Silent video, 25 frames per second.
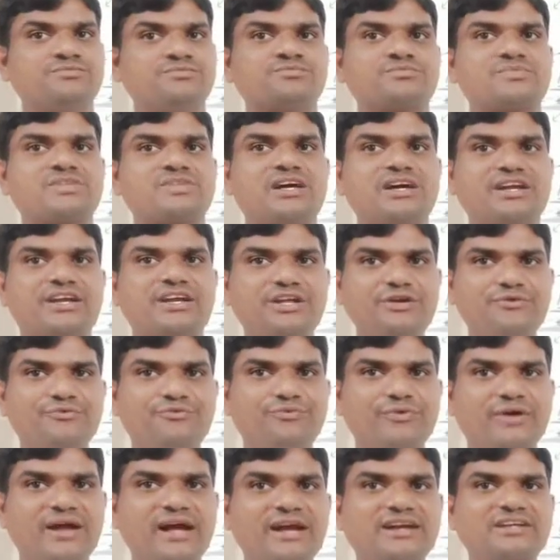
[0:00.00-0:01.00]
the
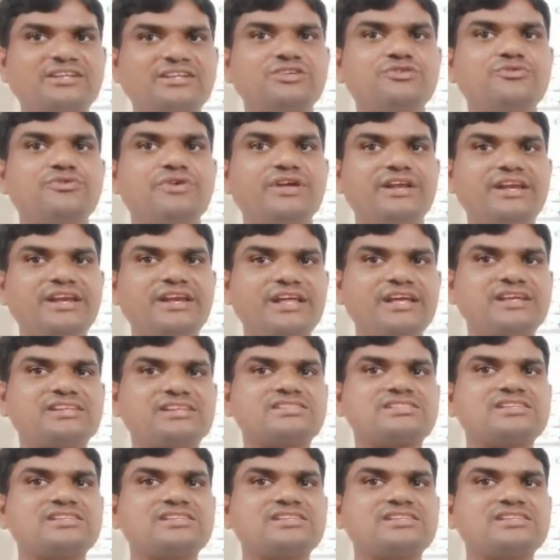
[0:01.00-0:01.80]
refractive index